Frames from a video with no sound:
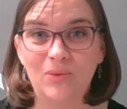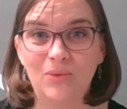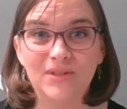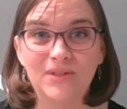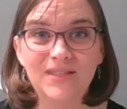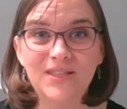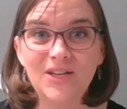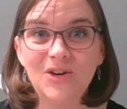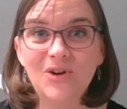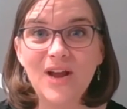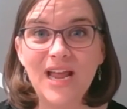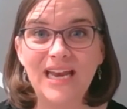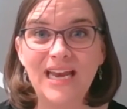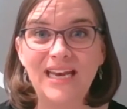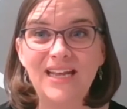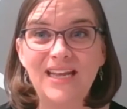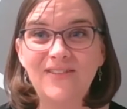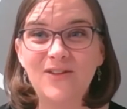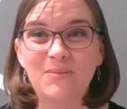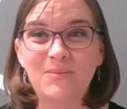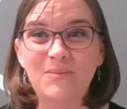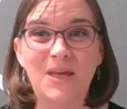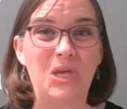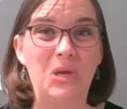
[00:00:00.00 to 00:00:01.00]
Was there any of
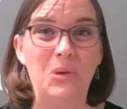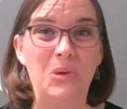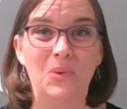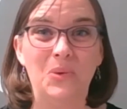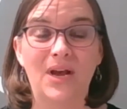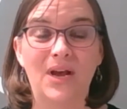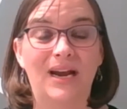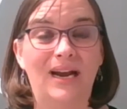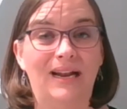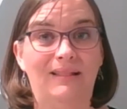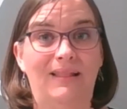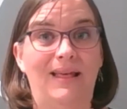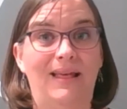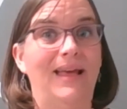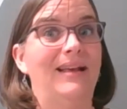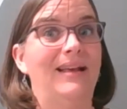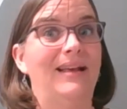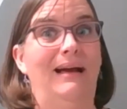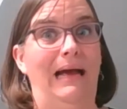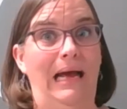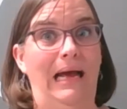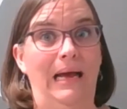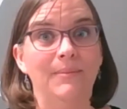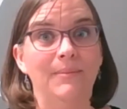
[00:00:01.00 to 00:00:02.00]
them that you were kind of like,
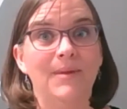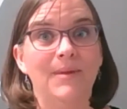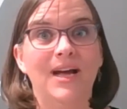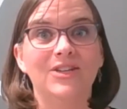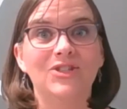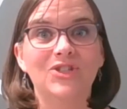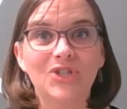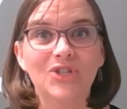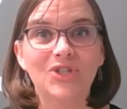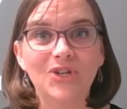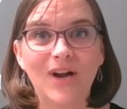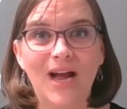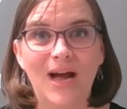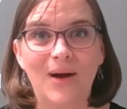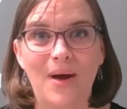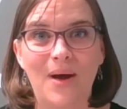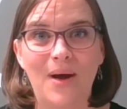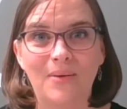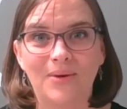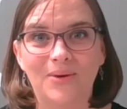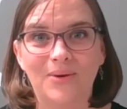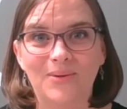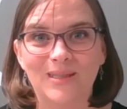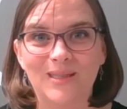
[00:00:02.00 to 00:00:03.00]
I'm not sure how
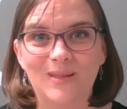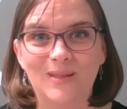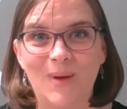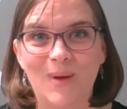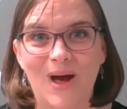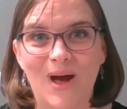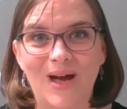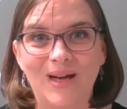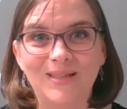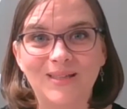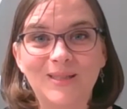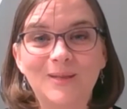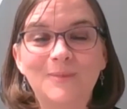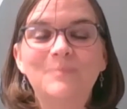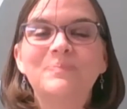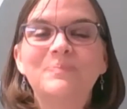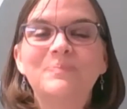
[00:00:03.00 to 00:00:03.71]
I would respond?